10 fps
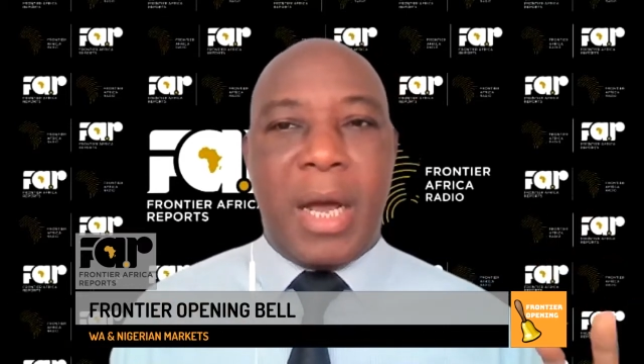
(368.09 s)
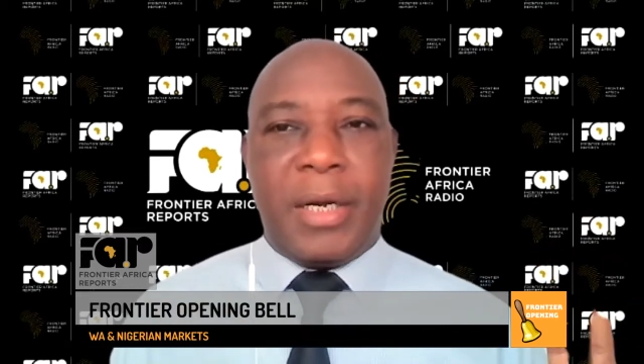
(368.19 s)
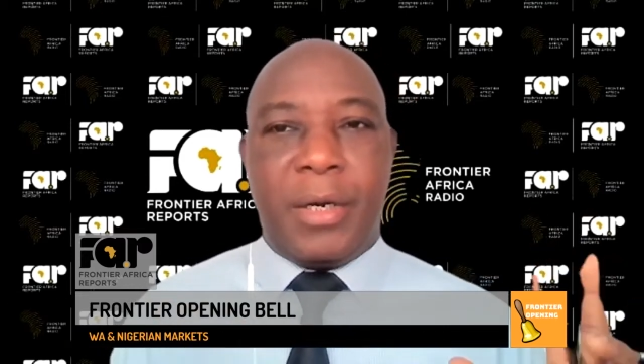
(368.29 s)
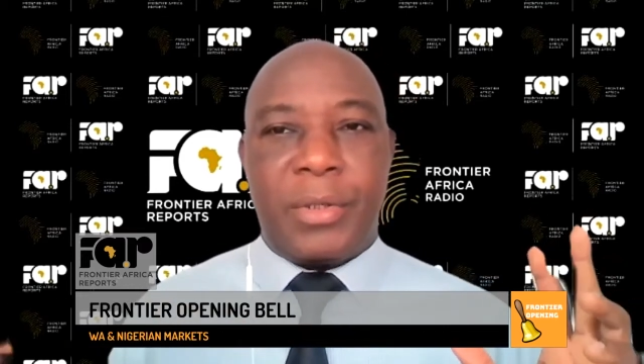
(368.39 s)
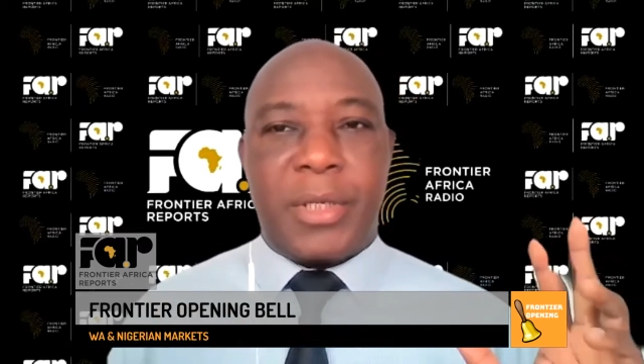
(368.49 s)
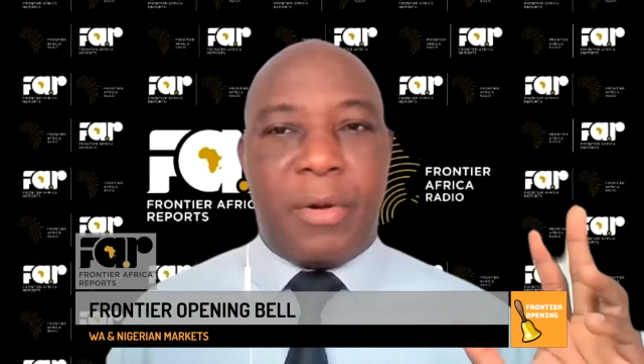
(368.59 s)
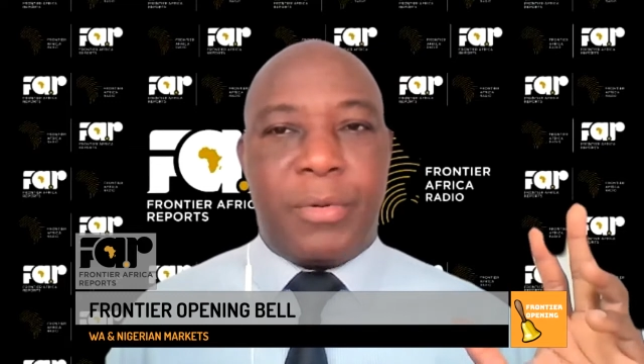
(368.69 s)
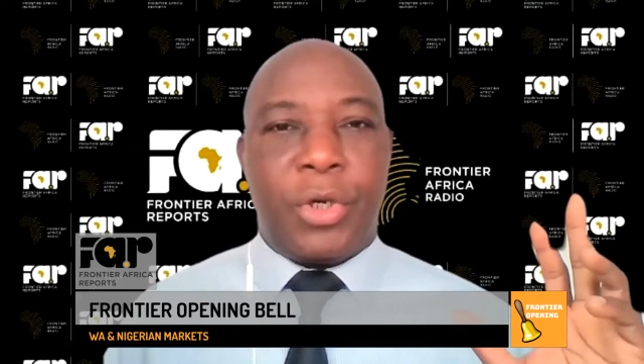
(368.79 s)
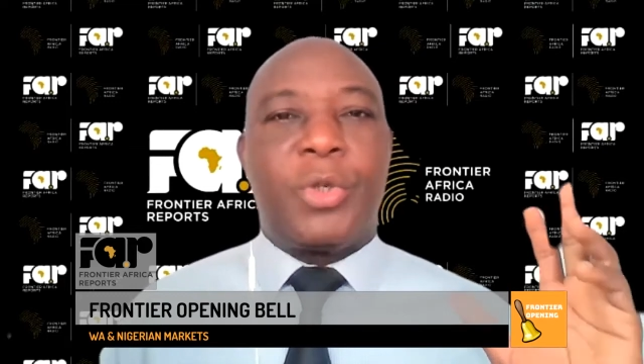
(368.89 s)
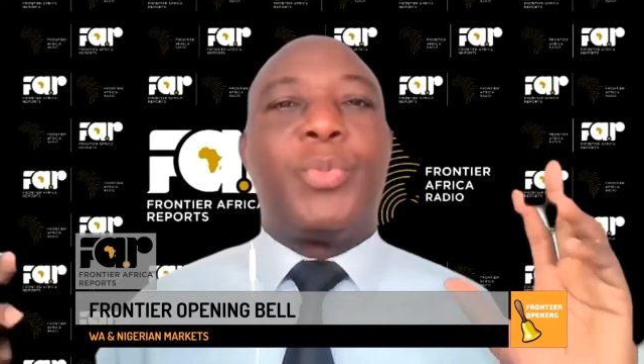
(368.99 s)
and it looks like
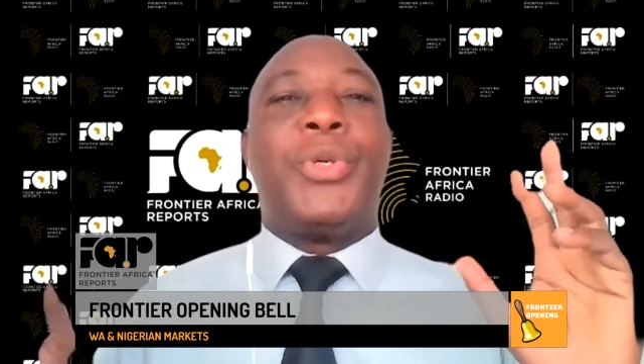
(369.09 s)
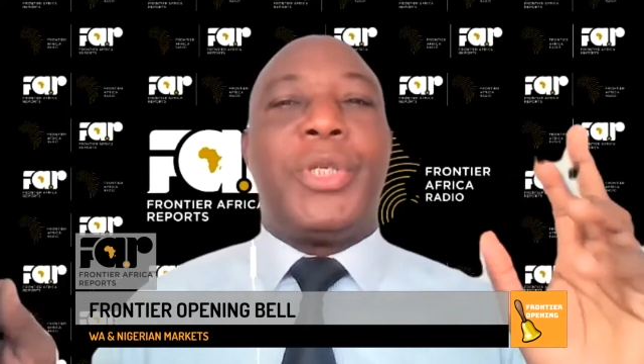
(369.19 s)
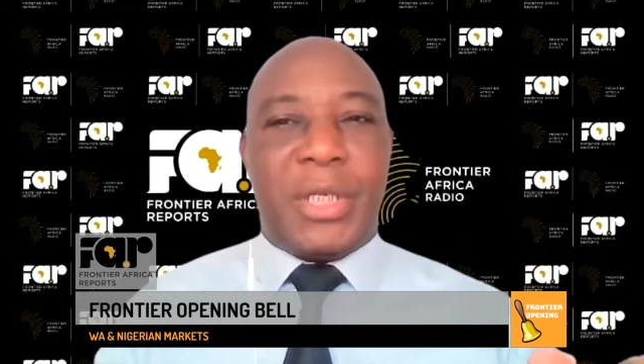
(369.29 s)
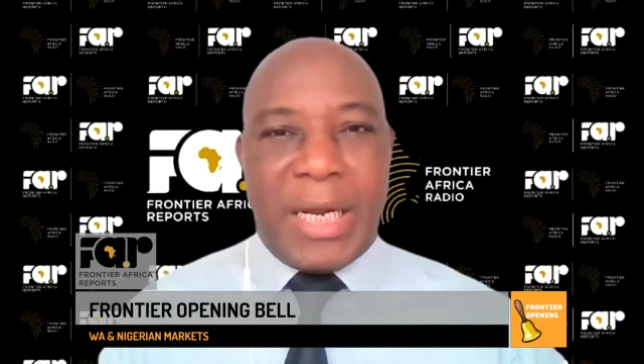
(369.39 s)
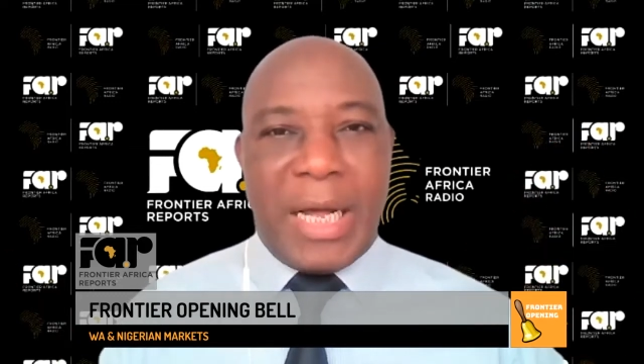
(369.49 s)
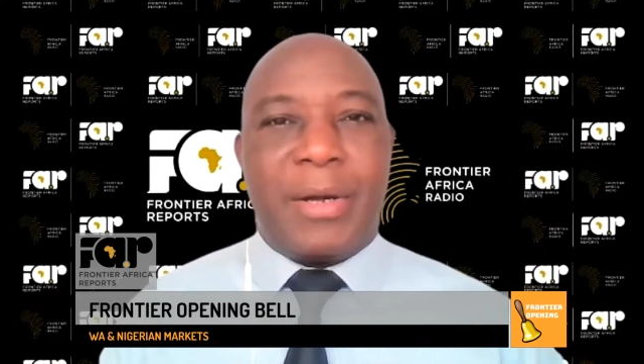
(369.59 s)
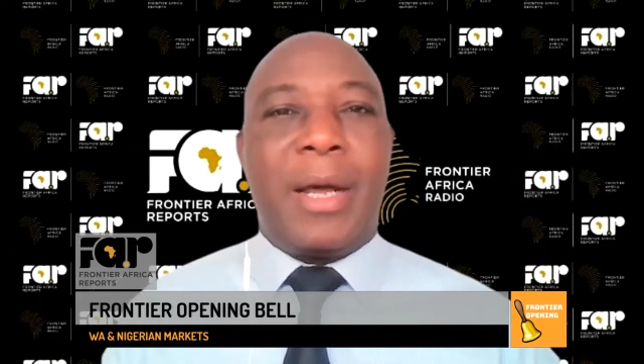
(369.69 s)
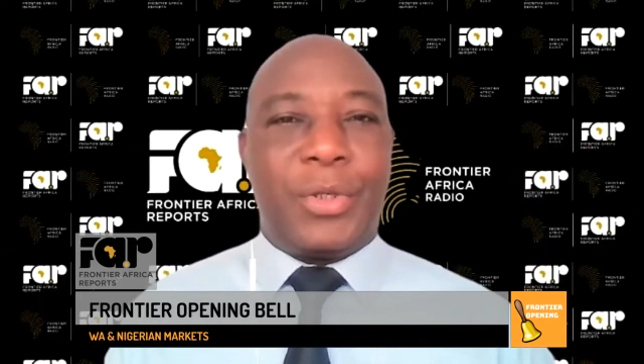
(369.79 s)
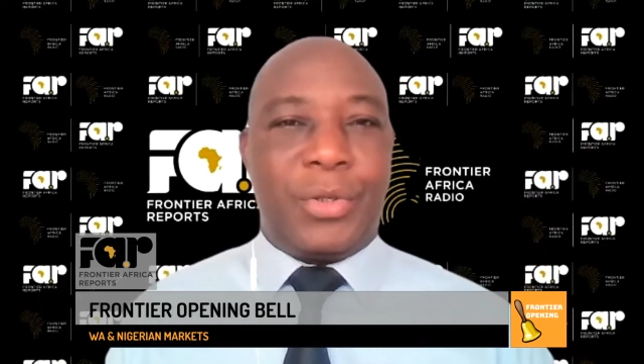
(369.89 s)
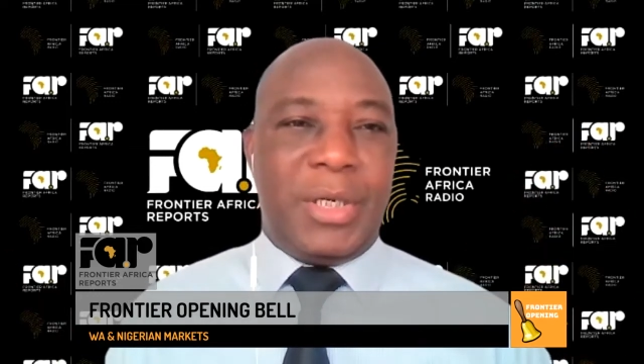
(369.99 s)
we just push it down
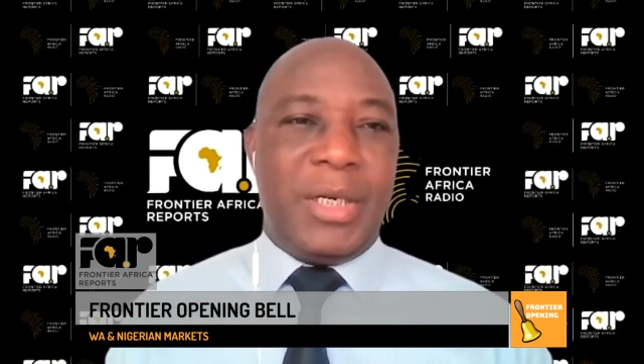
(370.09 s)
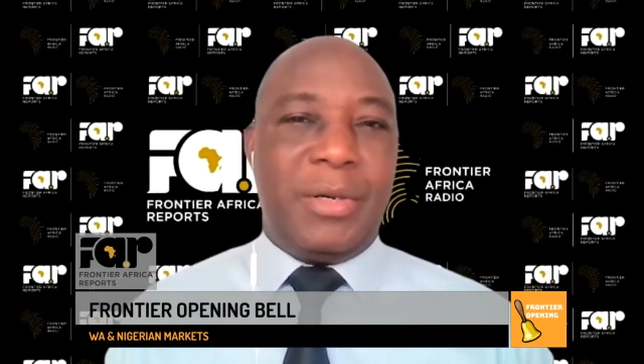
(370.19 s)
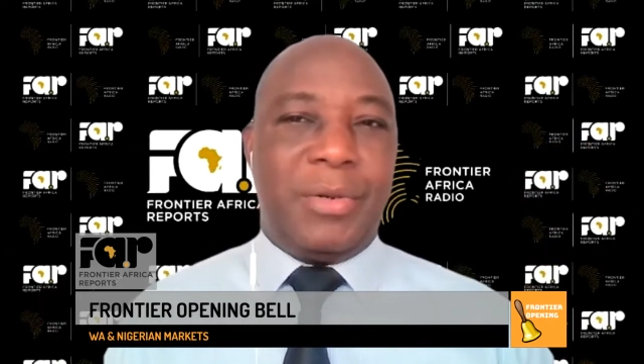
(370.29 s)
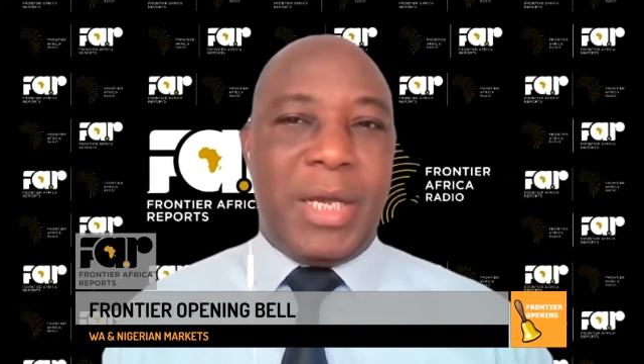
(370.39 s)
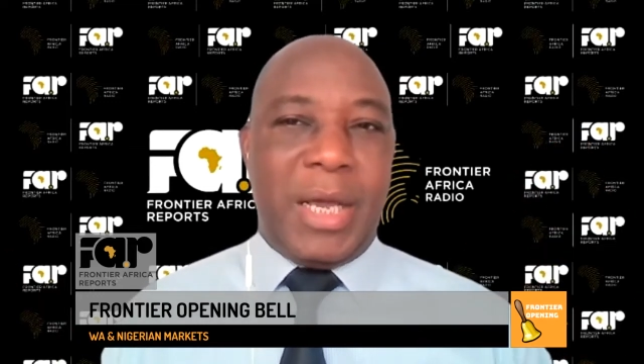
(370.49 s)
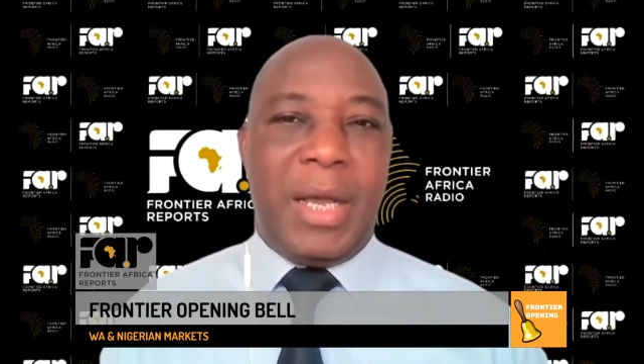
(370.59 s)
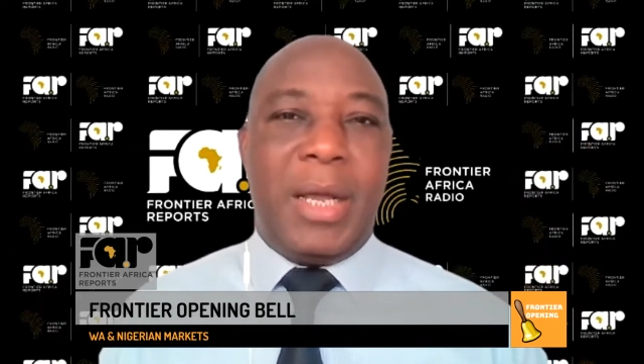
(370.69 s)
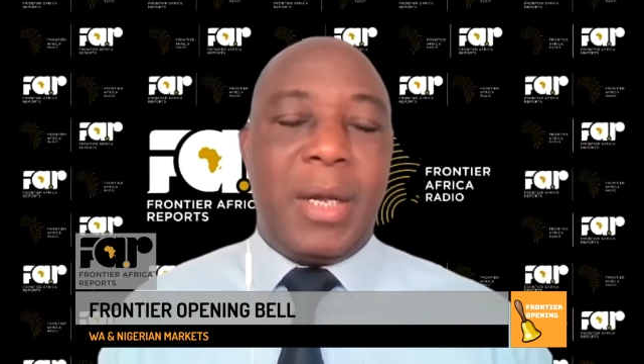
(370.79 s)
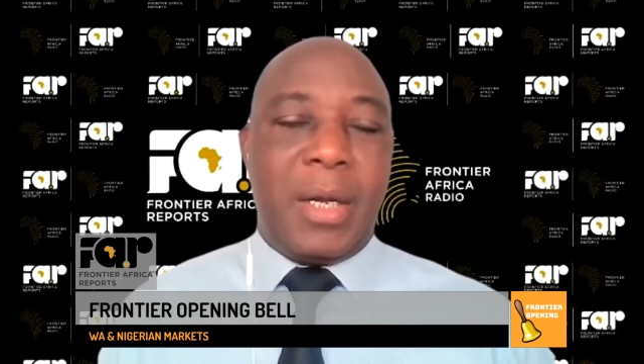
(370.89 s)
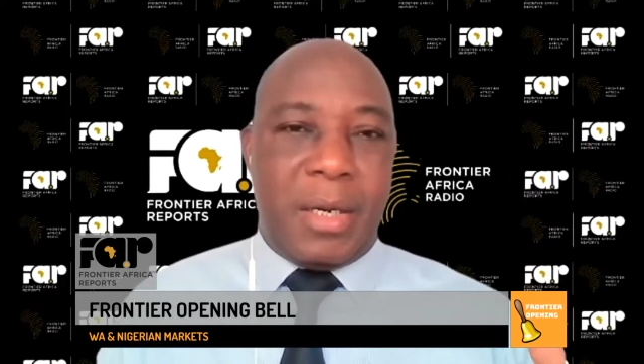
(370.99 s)
out to the new year.